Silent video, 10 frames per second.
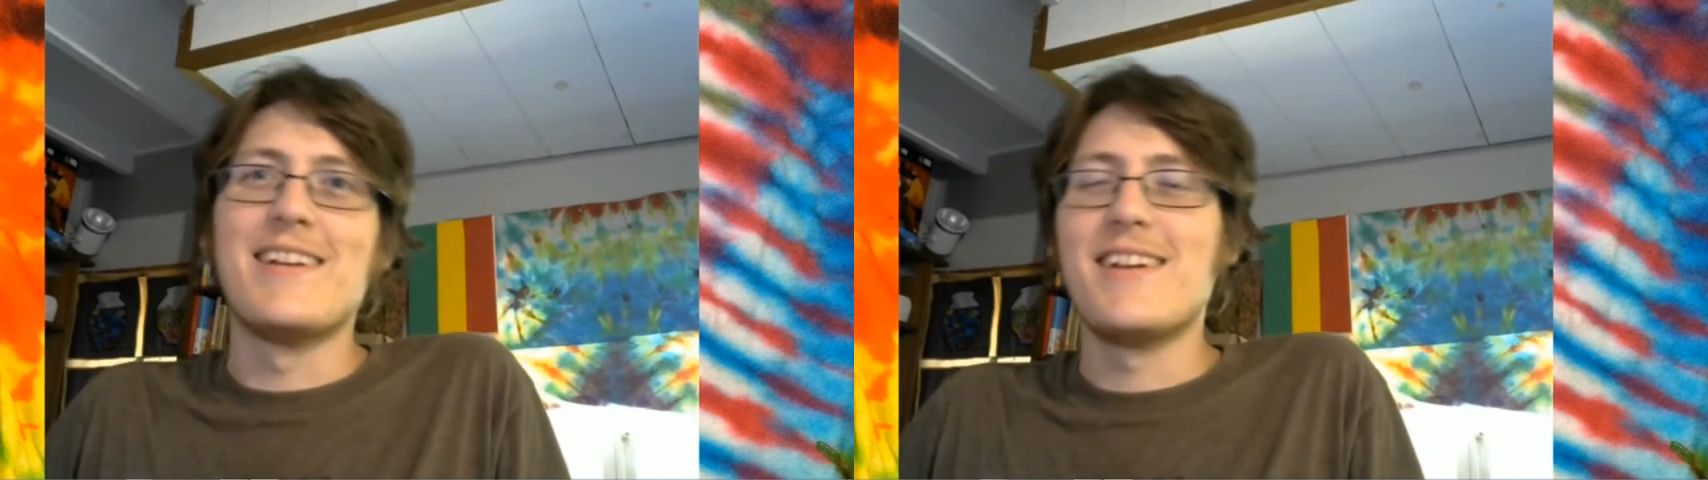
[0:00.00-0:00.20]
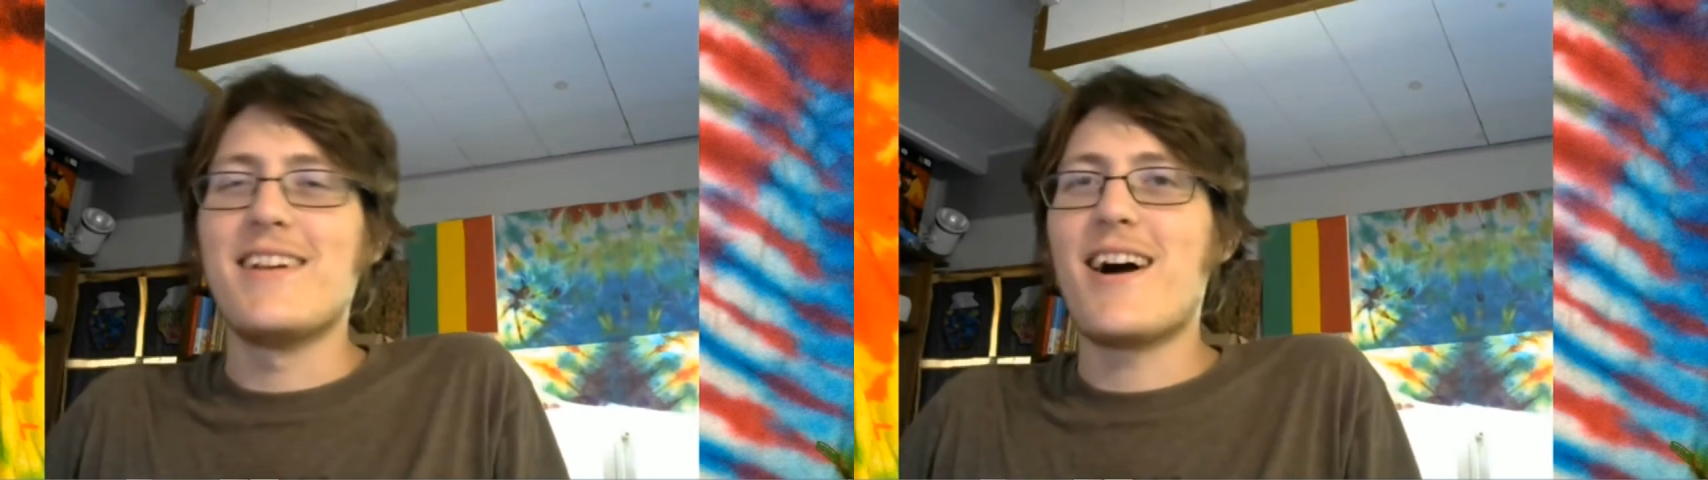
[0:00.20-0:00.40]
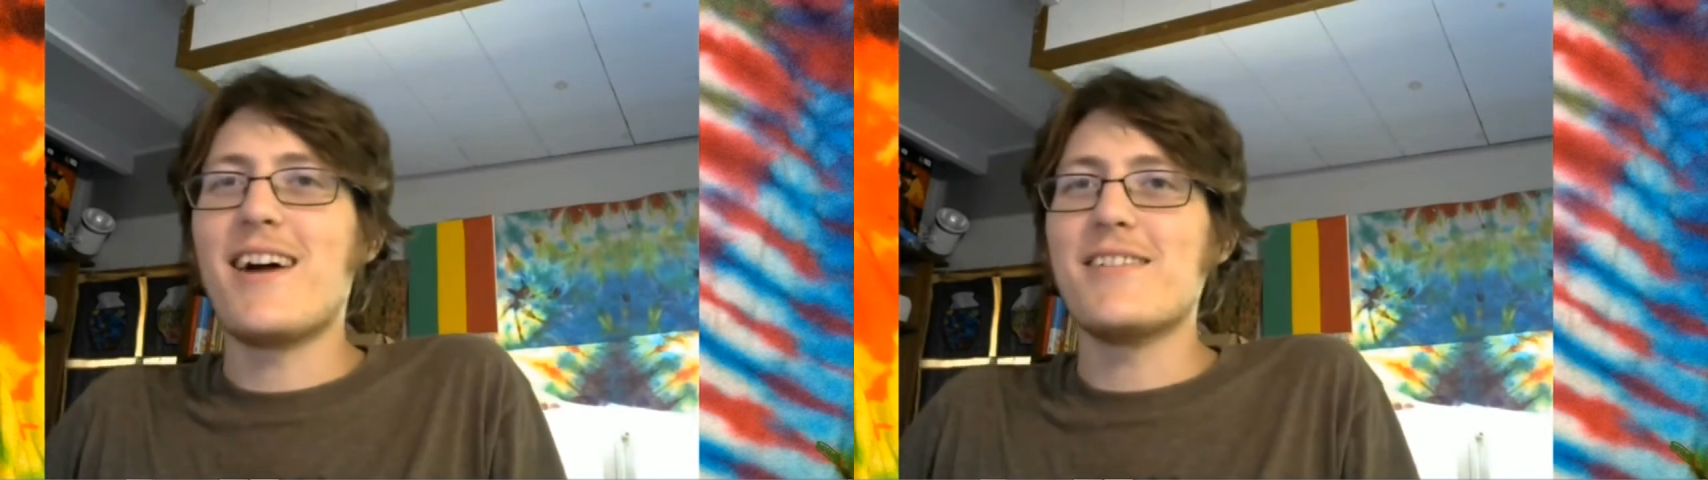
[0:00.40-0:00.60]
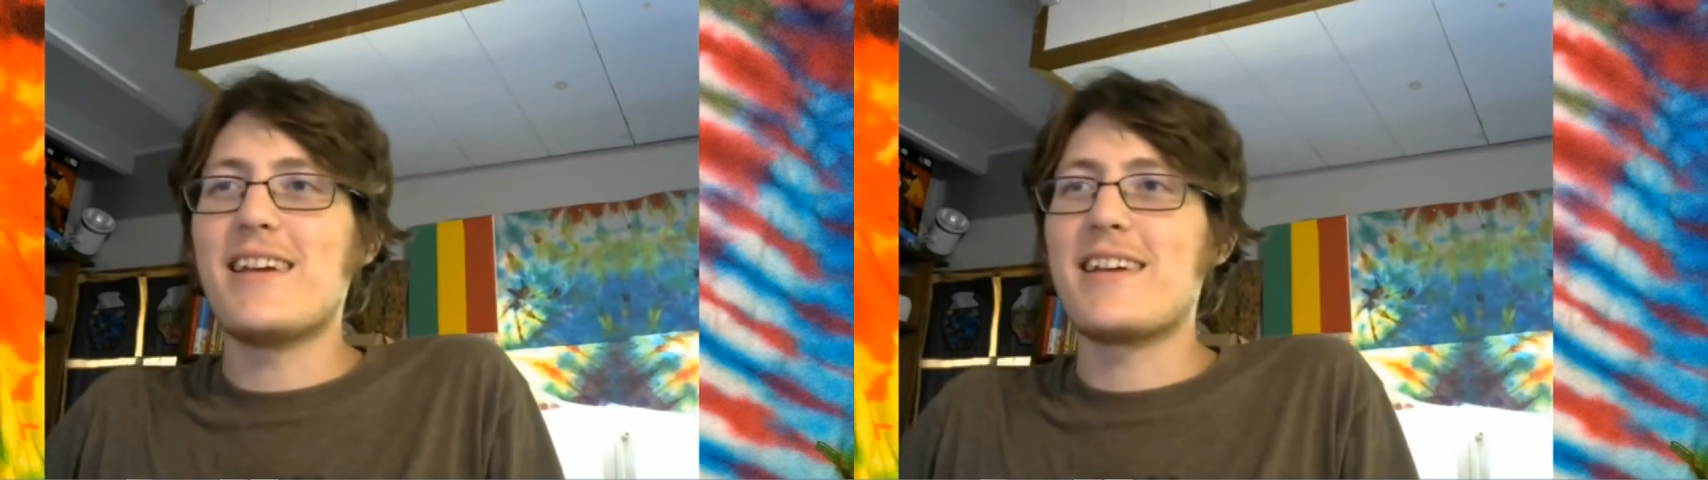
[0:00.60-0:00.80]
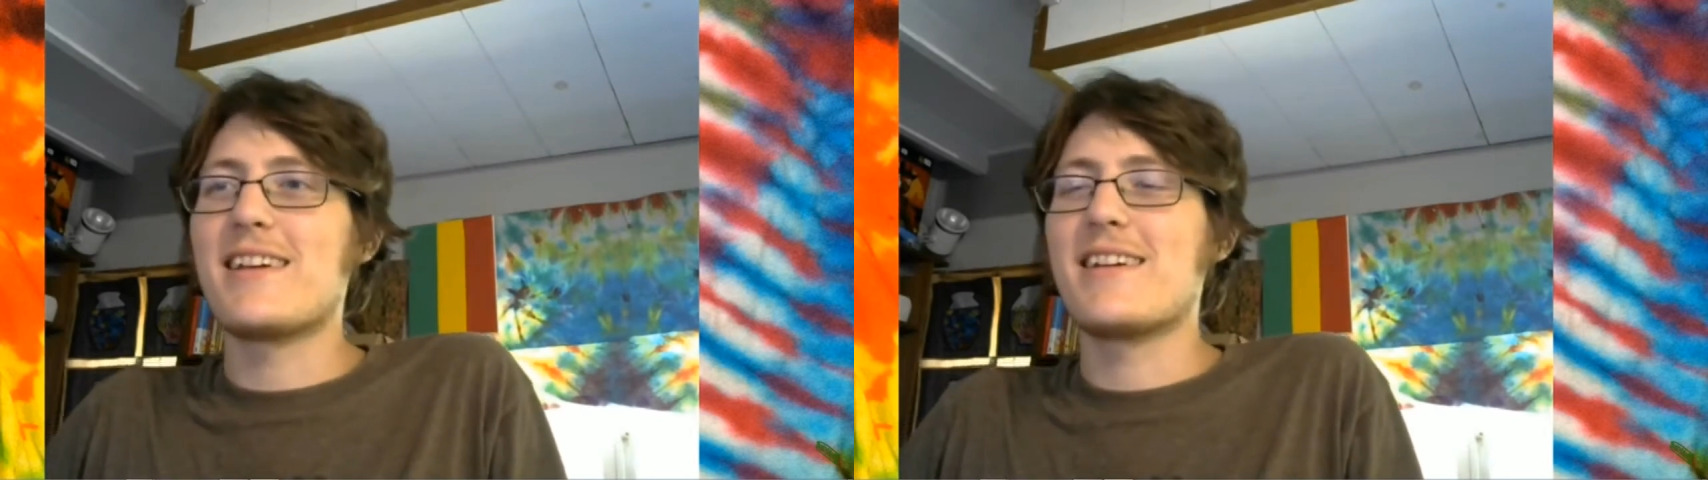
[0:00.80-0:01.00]
not
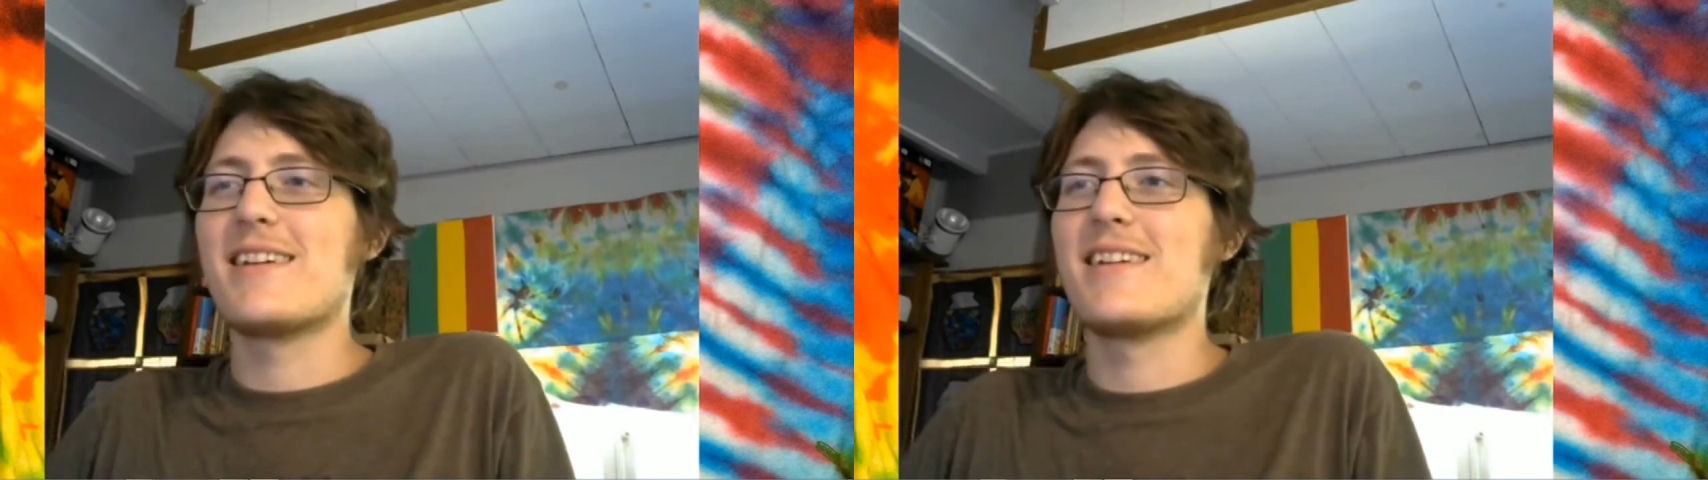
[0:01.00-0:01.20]
like